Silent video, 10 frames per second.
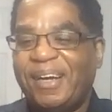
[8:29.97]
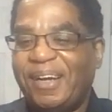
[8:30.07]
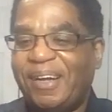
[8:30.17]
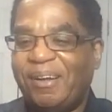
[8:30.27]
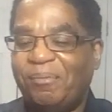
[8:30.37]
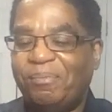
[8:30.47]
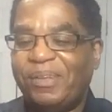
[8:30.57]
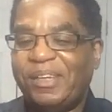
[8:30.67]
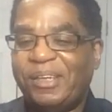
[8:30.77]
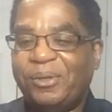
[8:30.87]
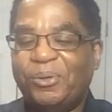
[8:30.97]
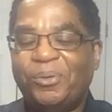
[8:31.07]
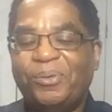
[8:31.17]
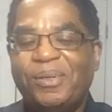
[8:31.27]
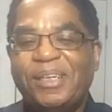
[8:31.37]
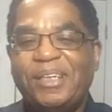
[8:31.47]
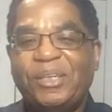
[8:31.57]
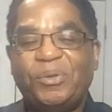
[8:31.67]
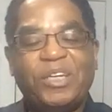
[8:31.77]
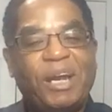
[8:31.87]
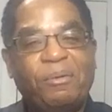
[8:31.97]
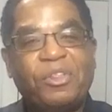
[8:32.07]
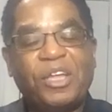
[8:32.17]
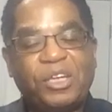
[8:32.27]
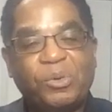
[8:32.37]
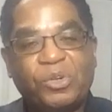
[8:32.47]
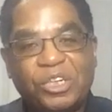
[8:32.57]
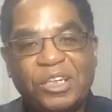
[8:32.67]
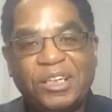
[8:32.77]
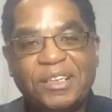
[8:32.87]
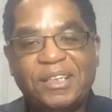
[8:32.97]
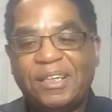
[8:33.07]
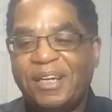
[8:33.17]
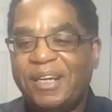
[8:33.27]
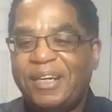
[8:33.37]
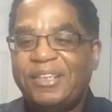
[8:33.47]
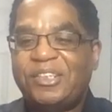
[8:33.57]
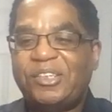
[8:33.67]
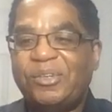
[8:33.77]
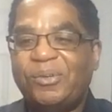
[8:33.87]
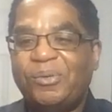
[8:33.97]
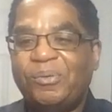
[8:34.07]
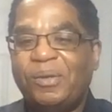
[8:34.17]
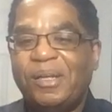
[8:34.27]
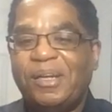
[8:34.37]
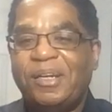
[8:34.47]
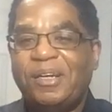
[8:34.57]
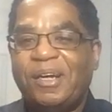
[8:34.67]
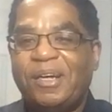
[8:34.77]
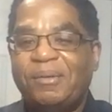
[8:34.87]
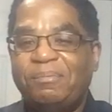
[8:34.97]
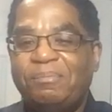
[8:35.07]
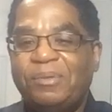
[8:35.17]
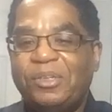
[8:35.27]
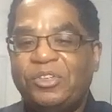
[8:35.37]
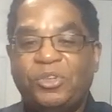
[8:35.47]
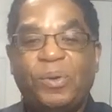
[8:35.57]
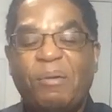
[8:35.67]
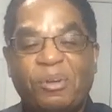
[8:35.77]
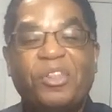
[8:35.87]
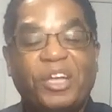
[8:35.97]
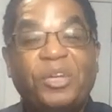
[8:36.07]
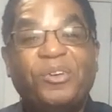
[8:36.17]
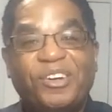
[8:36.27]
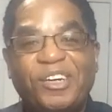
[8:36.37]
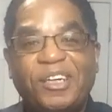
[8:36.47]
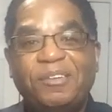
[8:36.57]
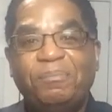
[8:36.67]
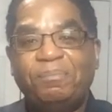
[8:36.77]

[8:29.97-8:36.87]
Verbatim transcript: you did everything you could to do everything you could,